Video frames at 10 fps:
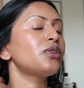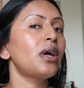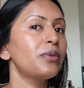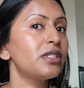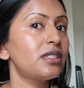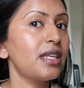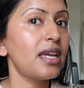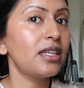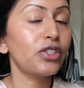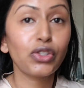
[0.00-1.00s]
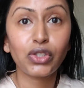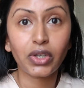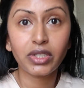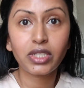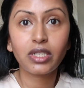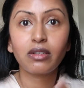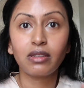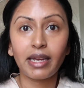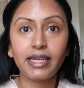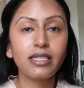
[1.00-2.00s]
So I would say start
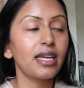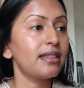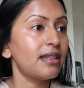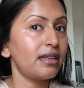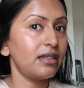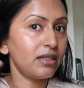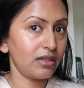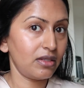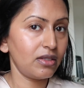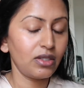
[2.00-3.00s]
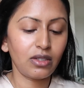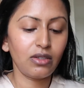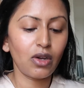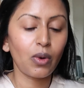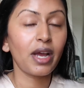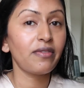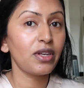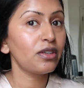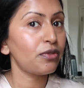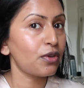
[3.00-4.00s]
light and then go
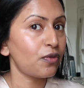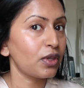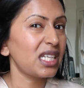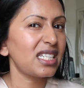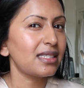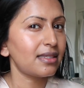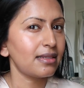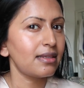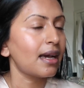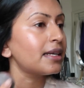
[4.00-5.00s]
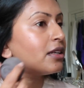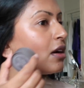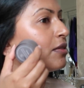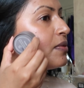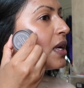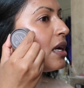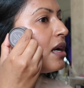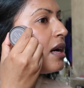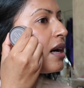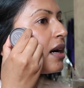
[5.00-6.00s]
heavier if you feel like it's not enough.
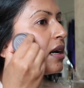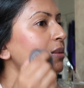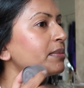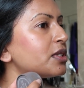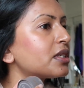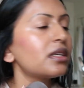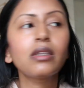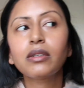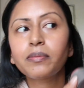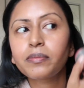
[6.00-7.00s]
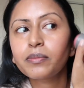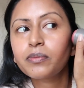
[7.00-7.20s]
I'm just gonna